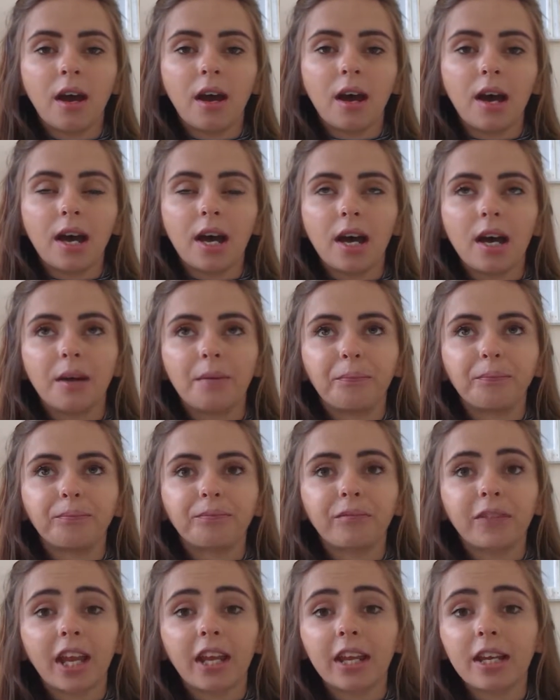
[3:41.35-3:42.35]

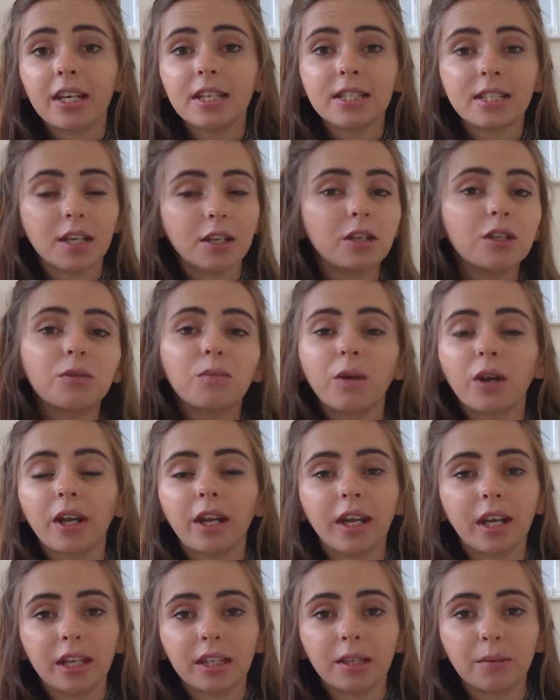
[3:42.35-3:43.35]
Um, and I continued
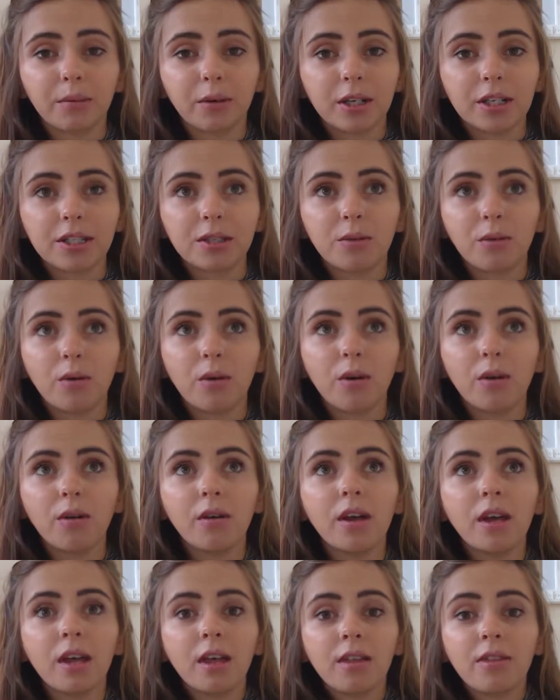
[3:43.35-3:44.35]
working at the
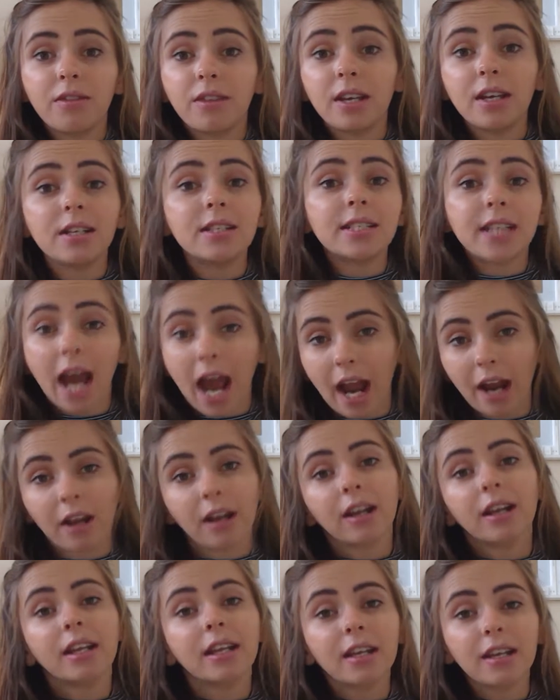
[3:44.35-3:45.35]
preschool the
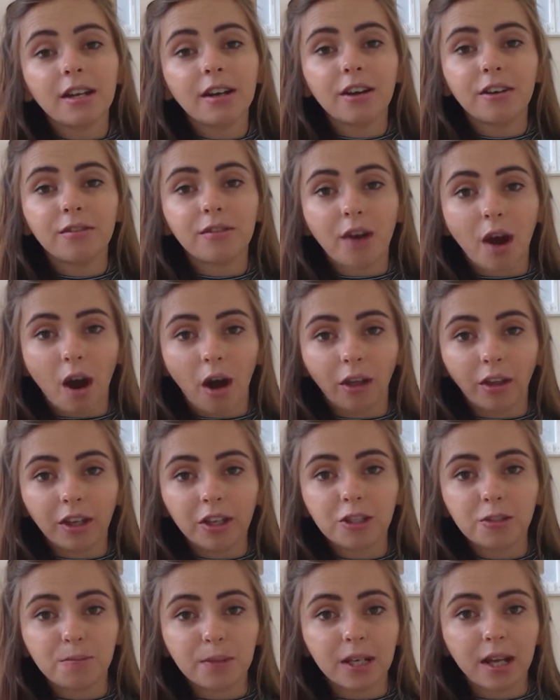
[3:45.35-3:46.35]
entirety of
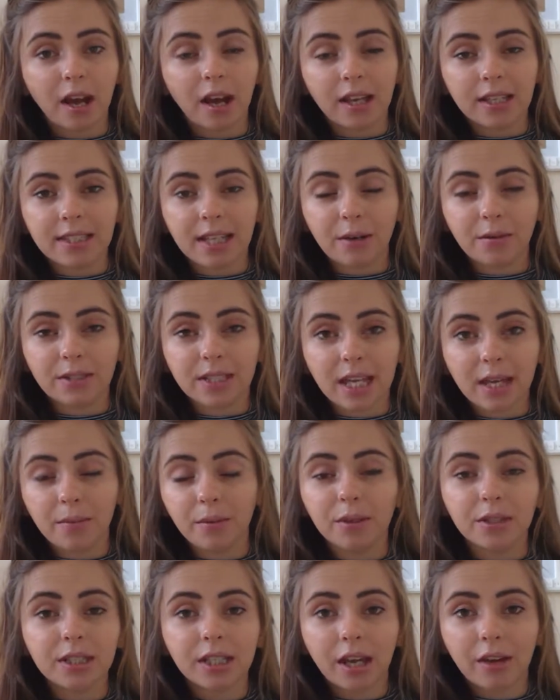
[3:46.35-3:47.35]
college because I was
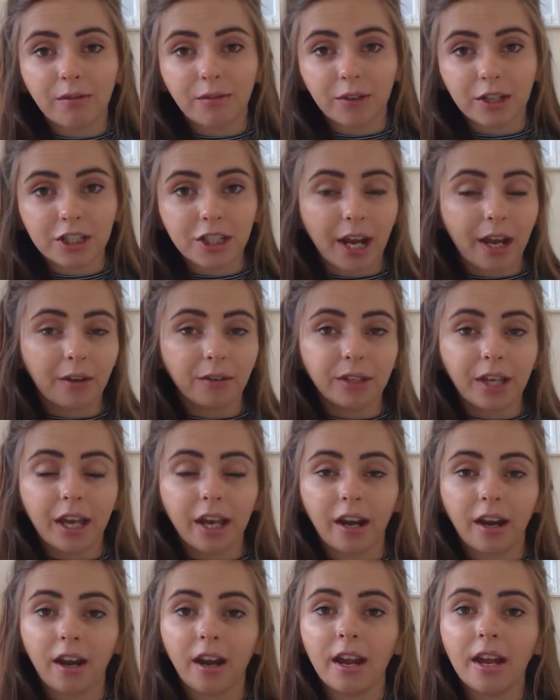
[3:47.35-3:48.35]
able to get free
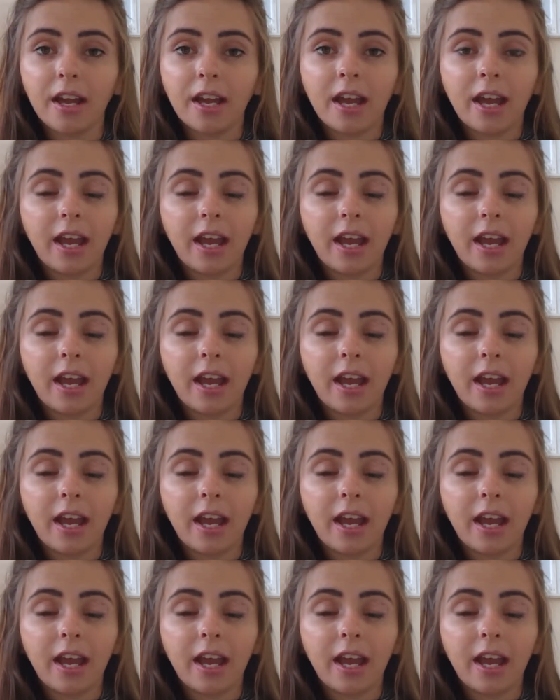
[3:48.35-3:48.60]
childcare